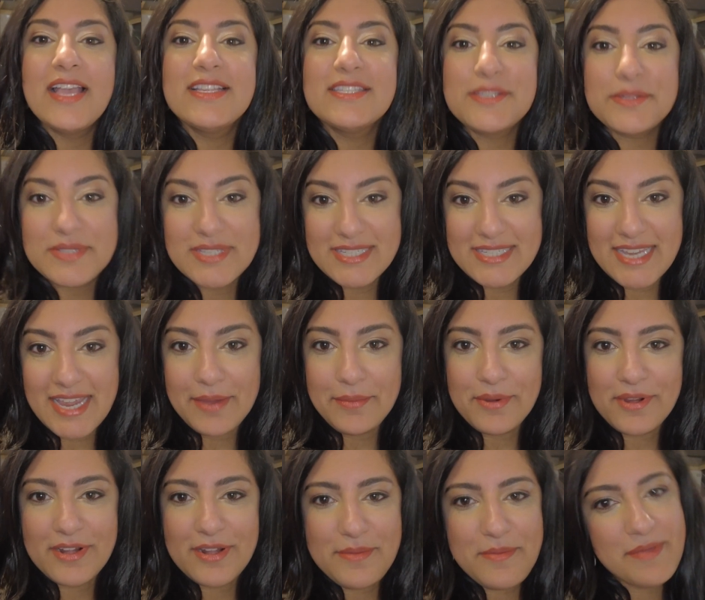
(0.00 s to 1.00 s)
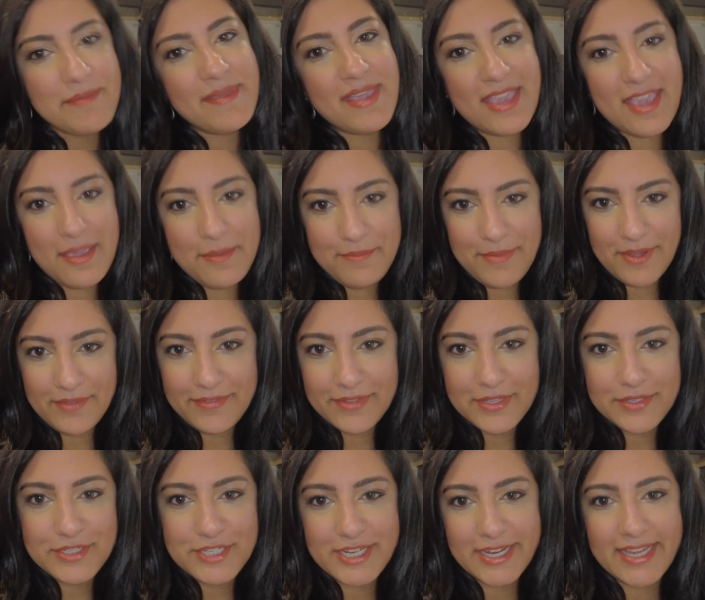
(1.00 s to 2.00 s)
So today we're going to be making
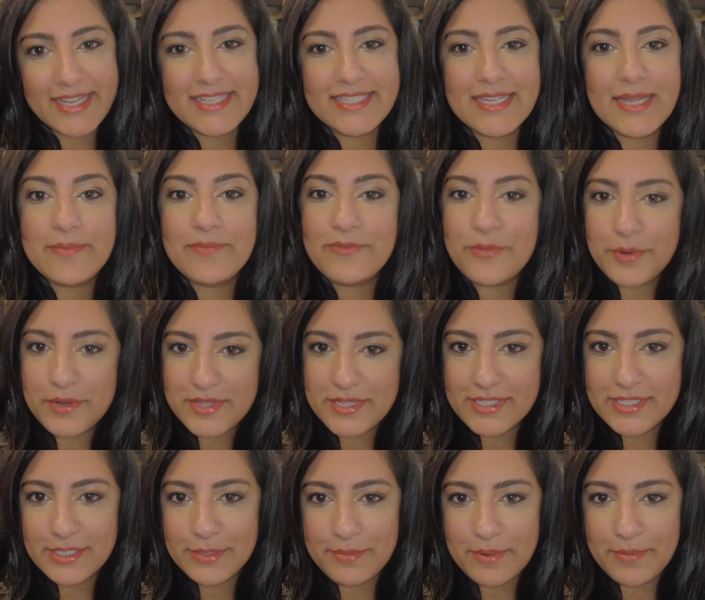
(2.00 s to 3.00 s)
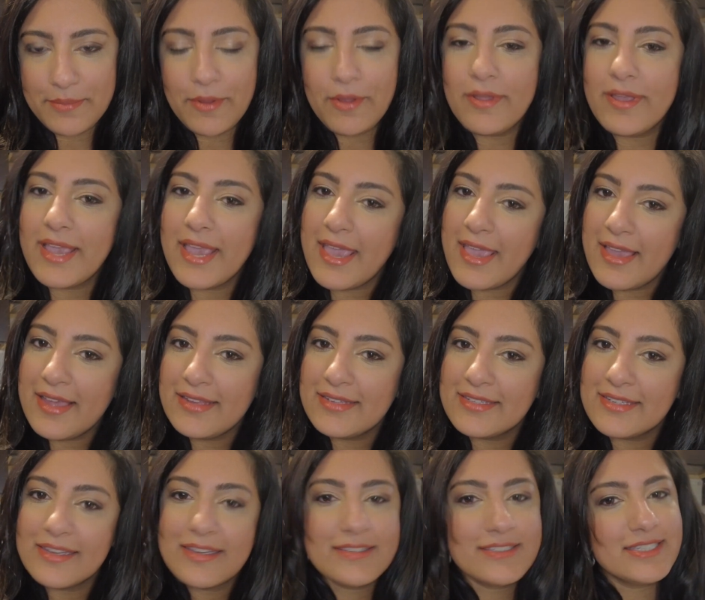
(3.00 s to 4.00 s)
buffalo chicken dip for the Super Bowl and